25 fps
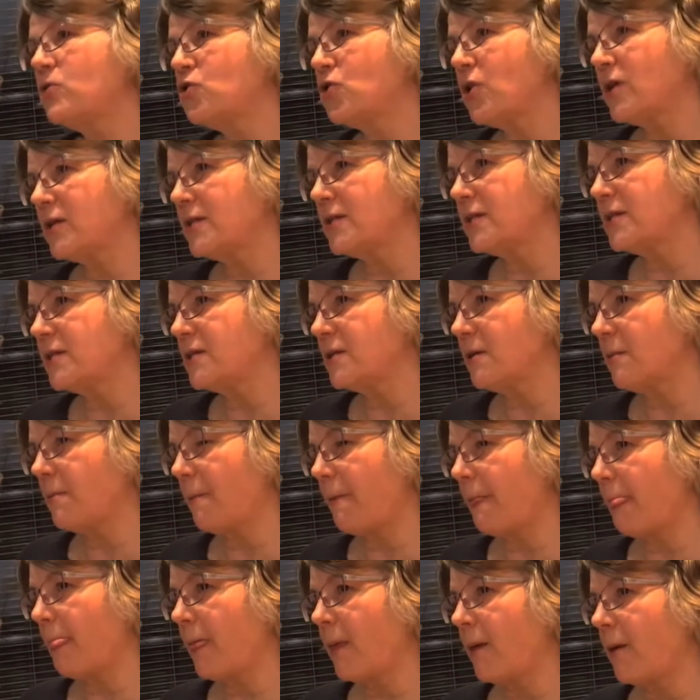just
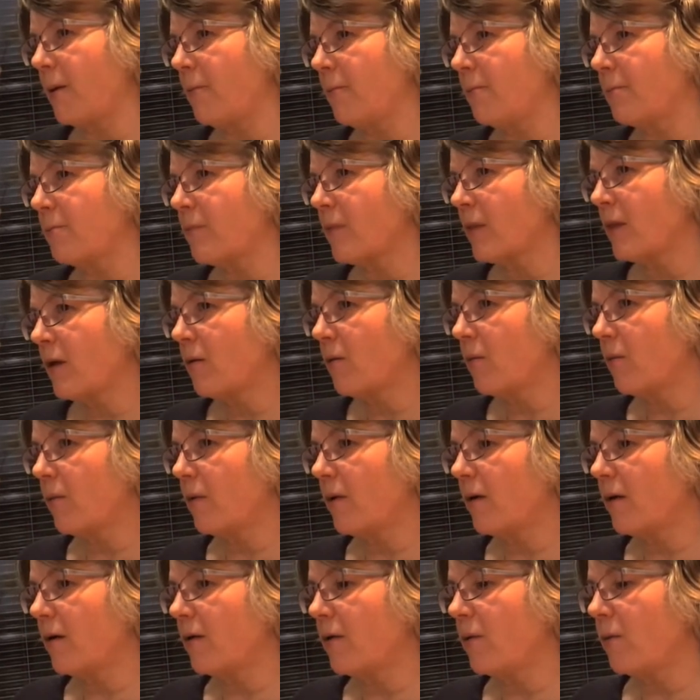um,
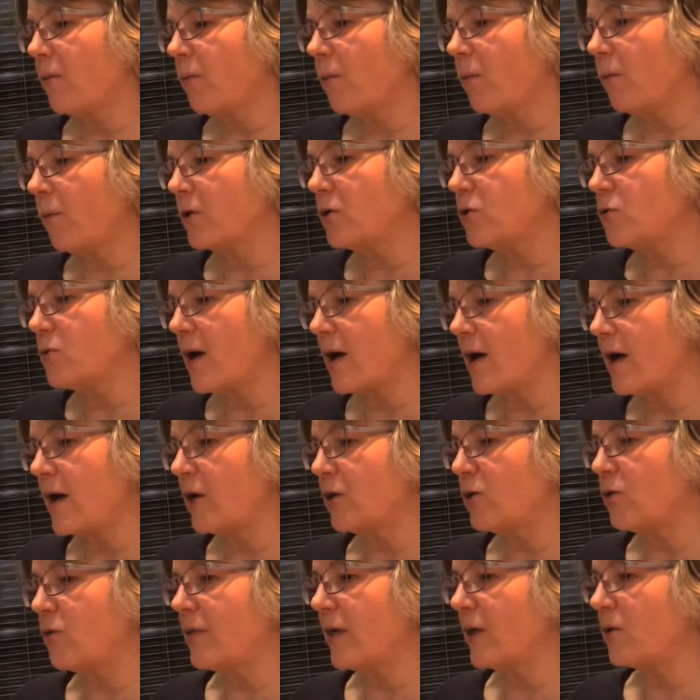uh, want to
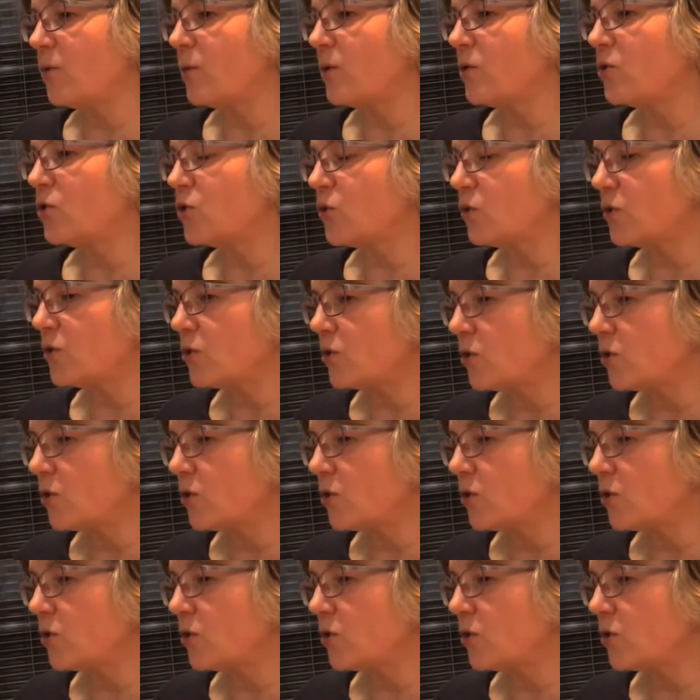argue that we should